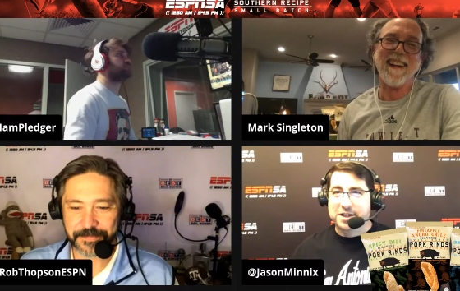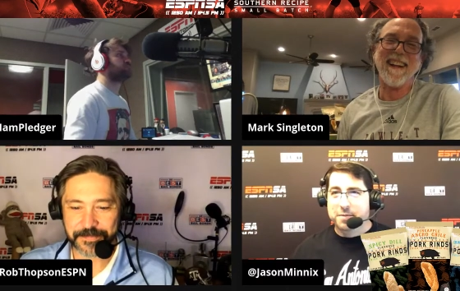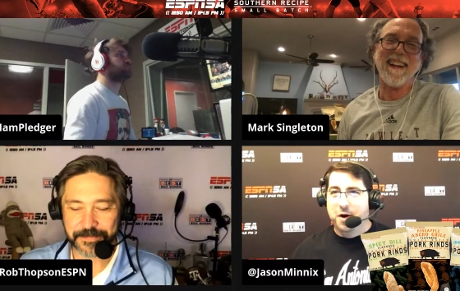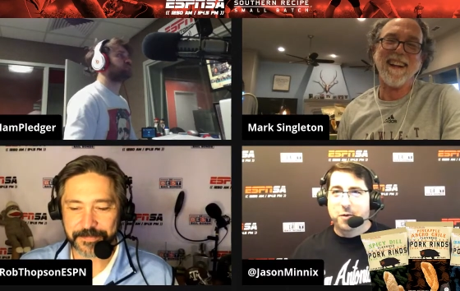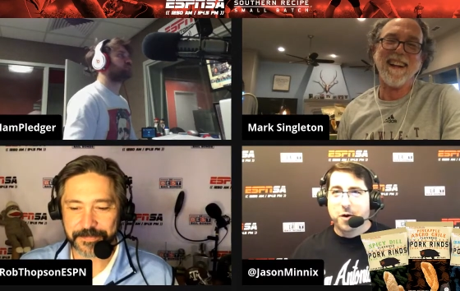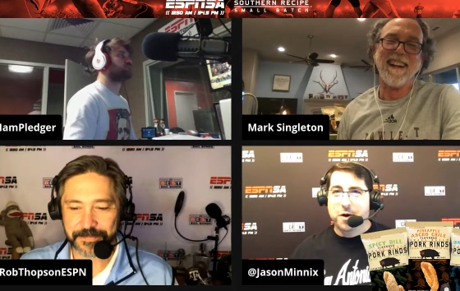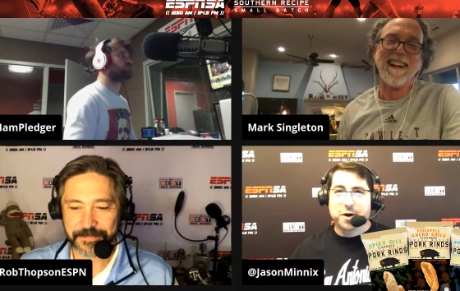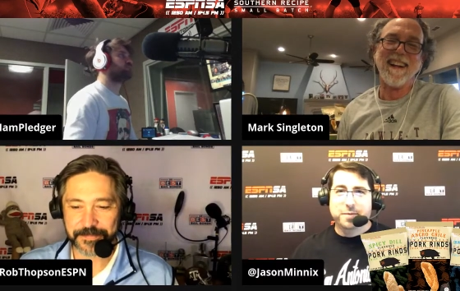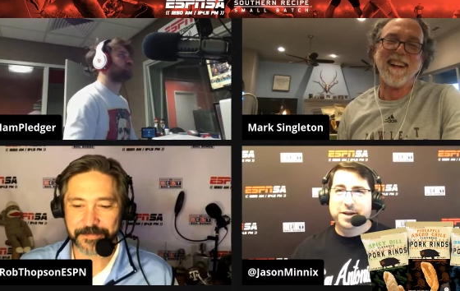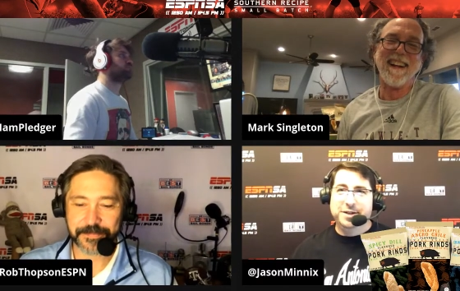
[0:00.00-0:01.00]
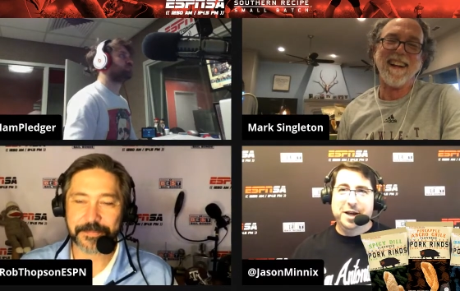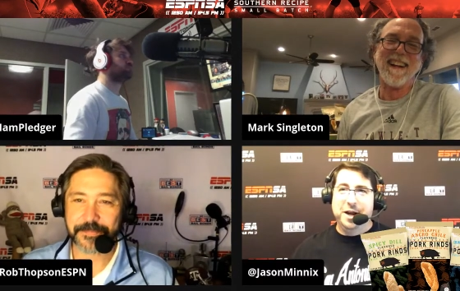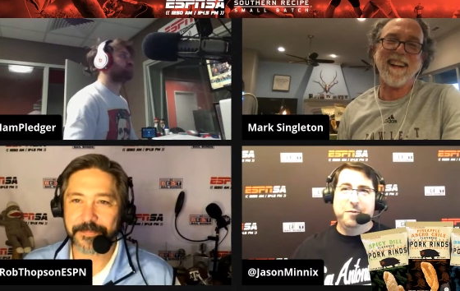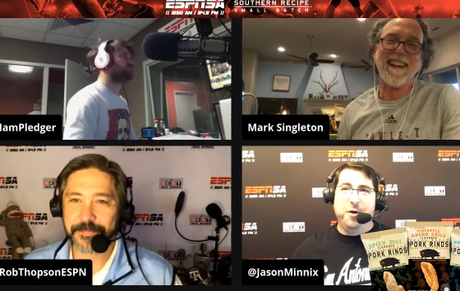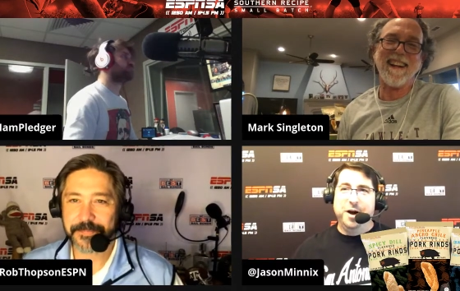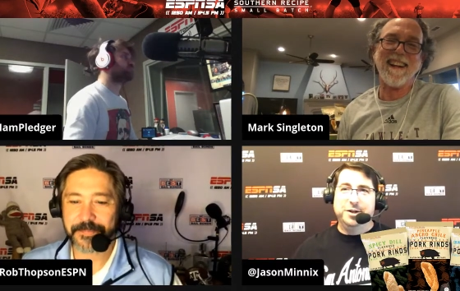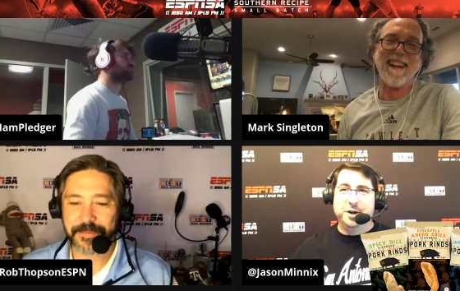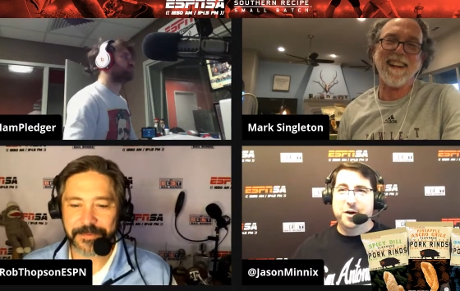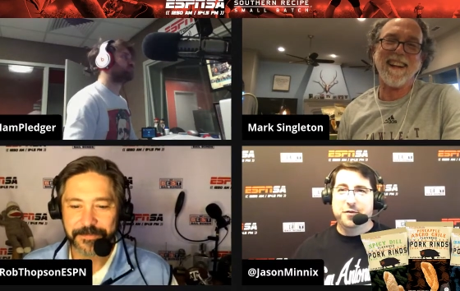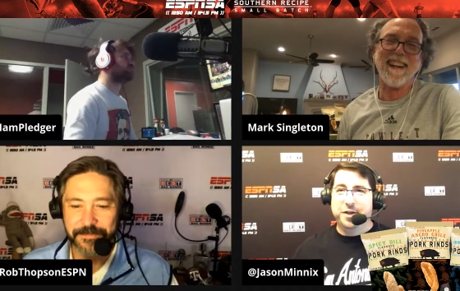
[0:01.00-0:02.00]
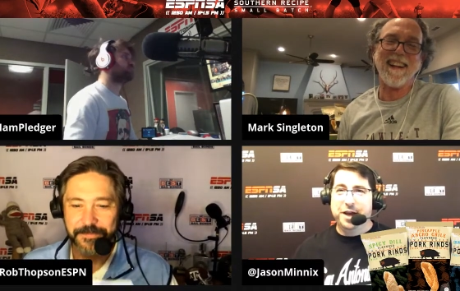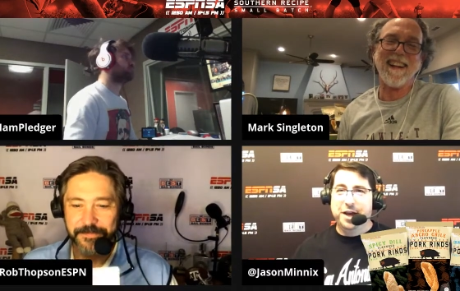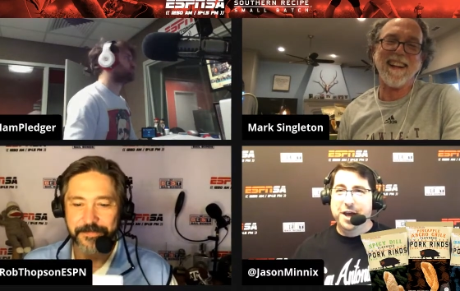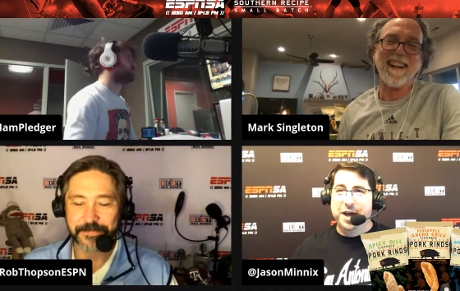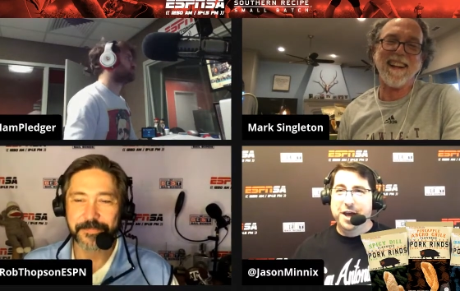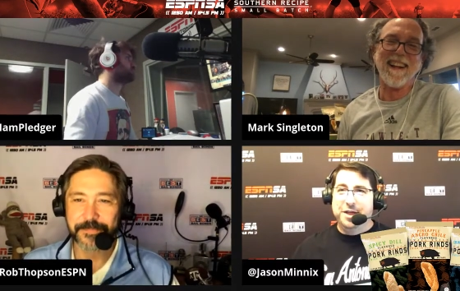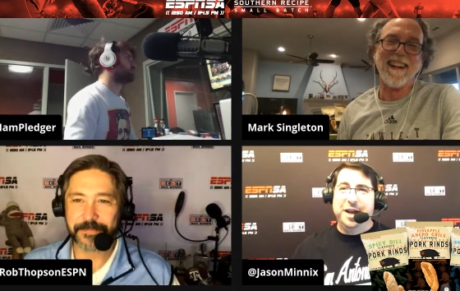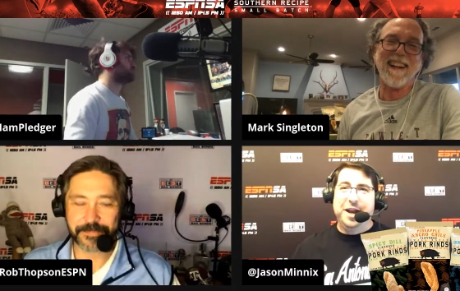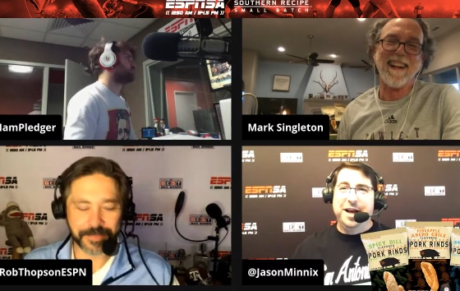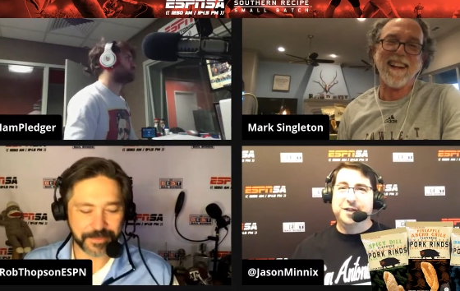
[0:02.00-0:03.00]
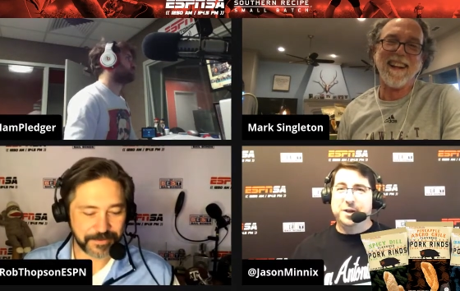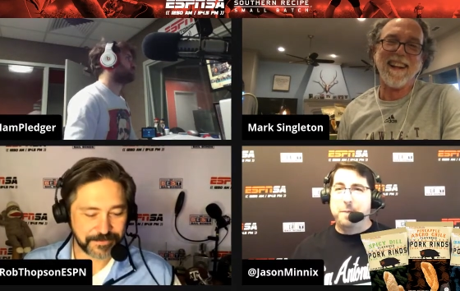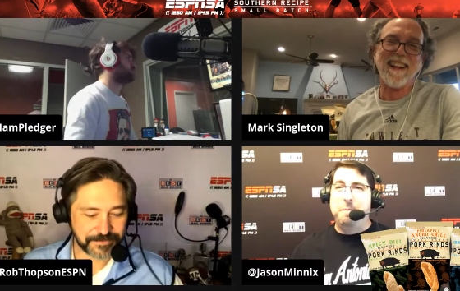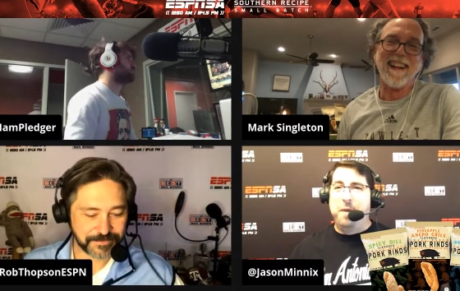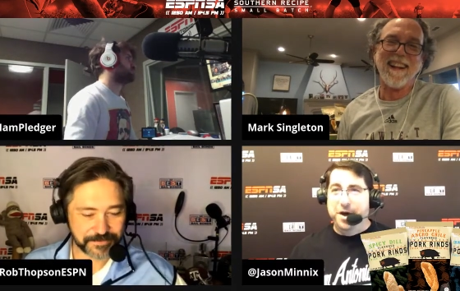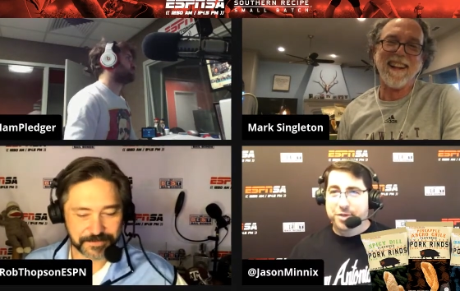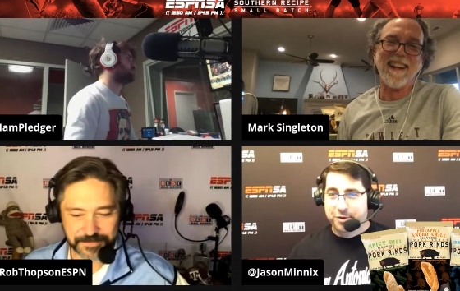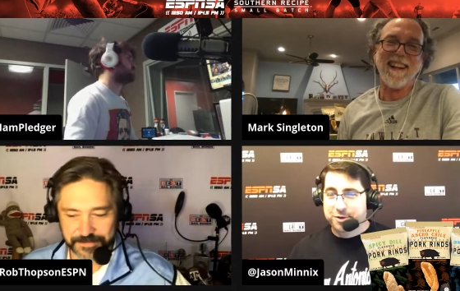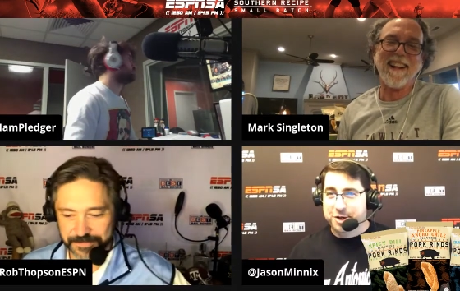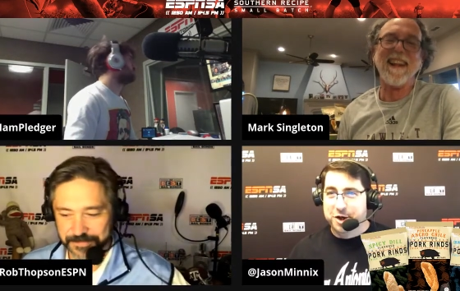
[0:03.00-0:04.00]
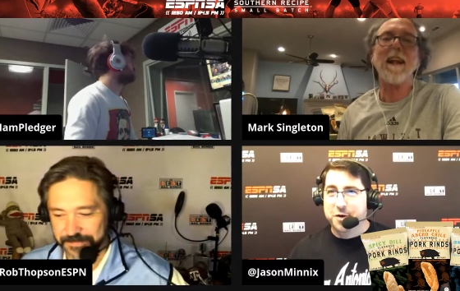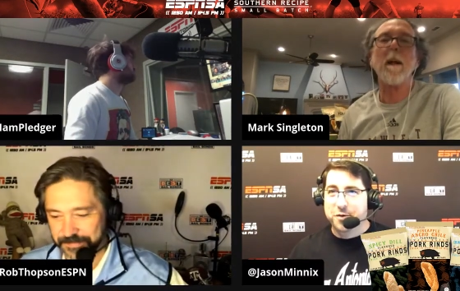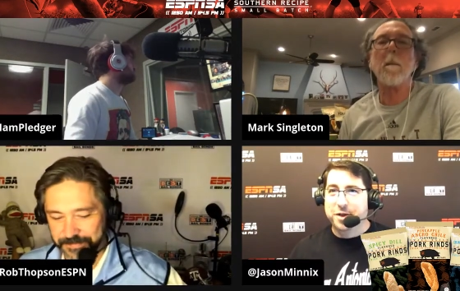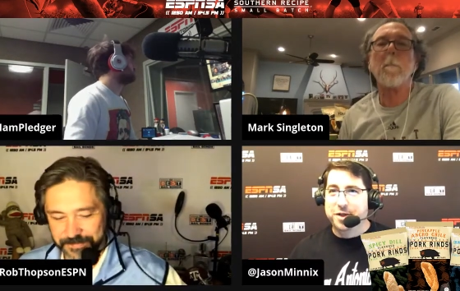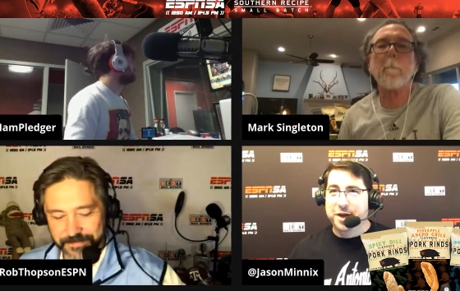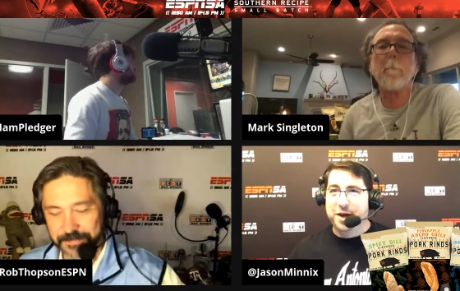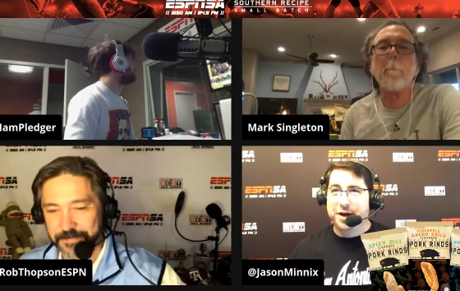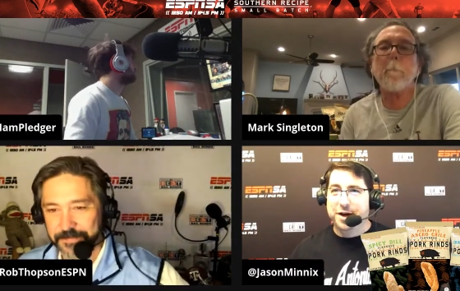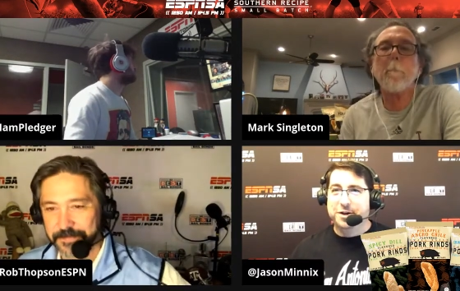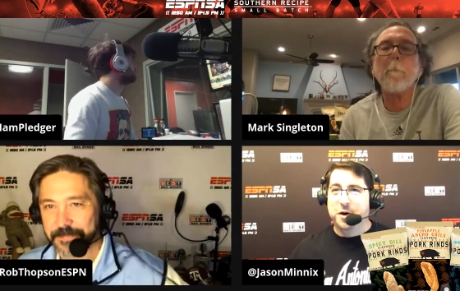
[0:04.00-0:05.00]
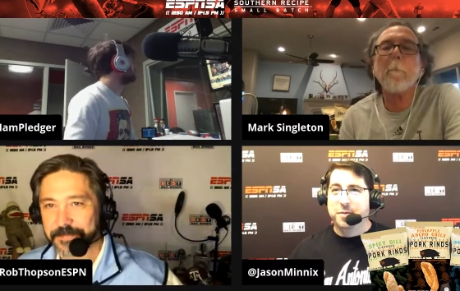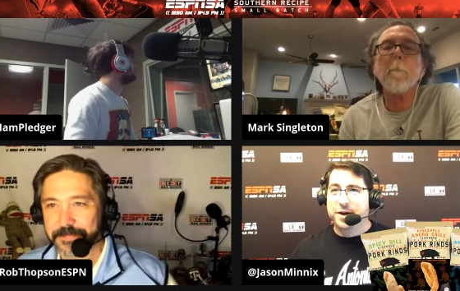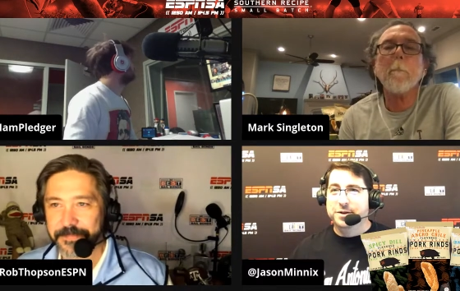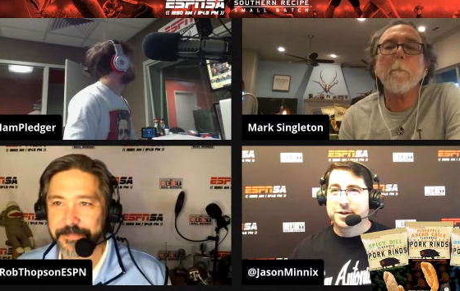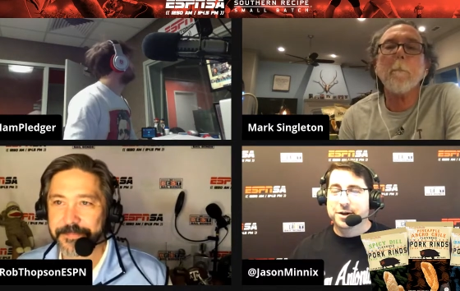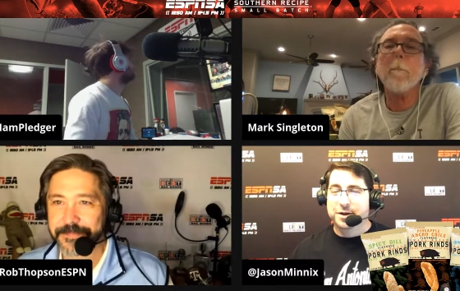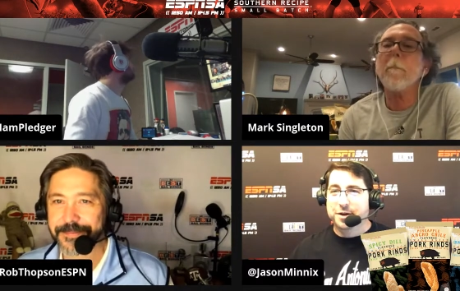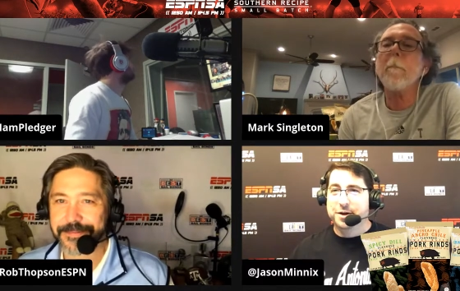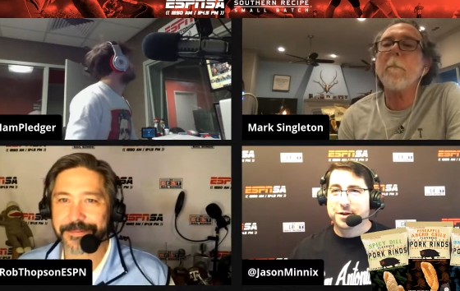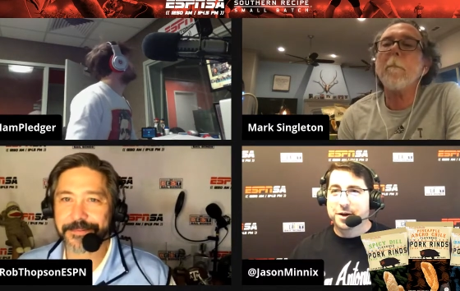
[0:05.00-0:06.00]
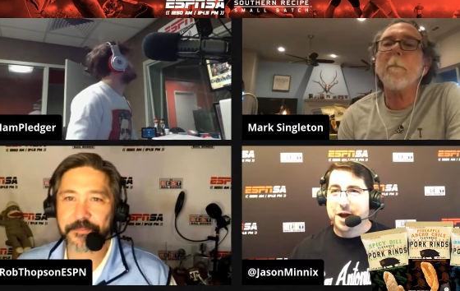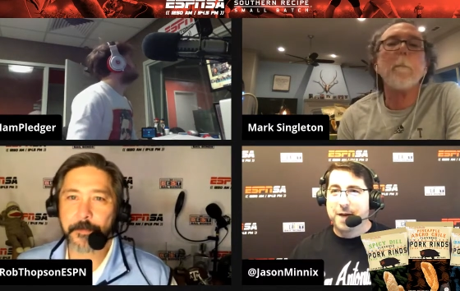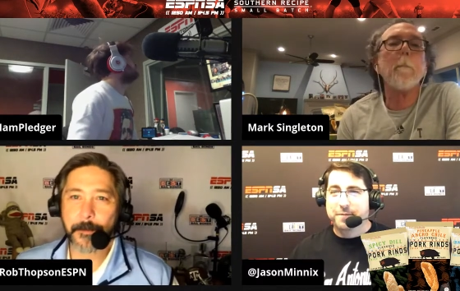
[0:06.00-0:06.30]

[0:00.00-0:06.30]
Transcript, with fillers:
Speaker 1: basketball, we're all going to be sitting and watching over the the next month or so with the uh, tournaments, uh, the the